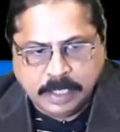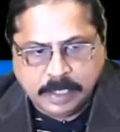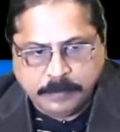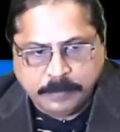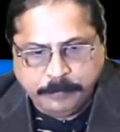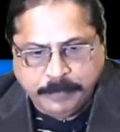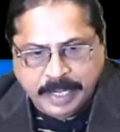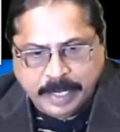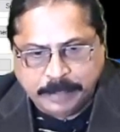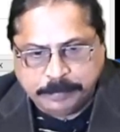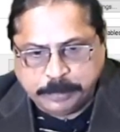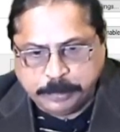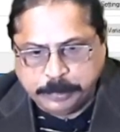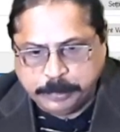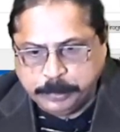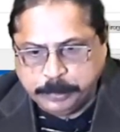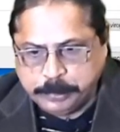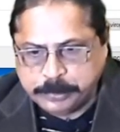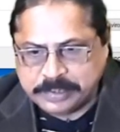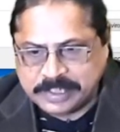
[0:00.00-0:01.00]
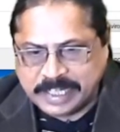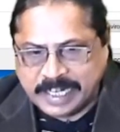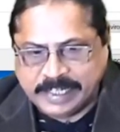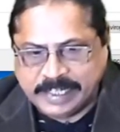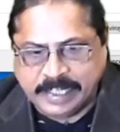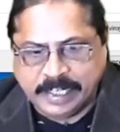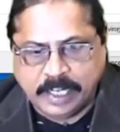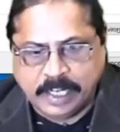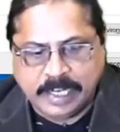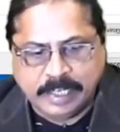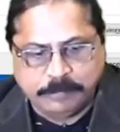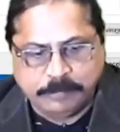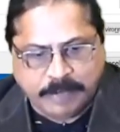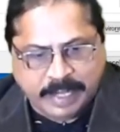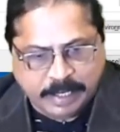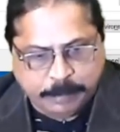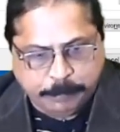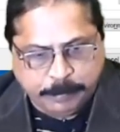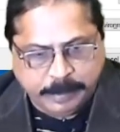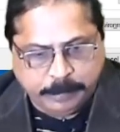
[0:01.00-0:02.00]
We have to do setting an
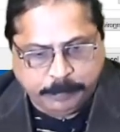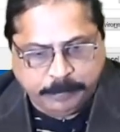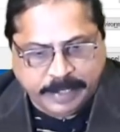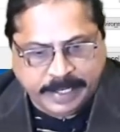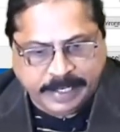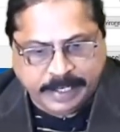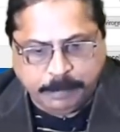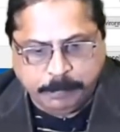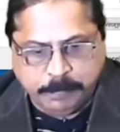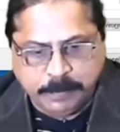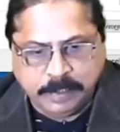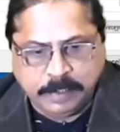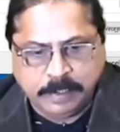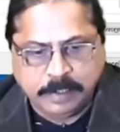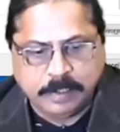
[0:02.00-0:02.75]
environment variable.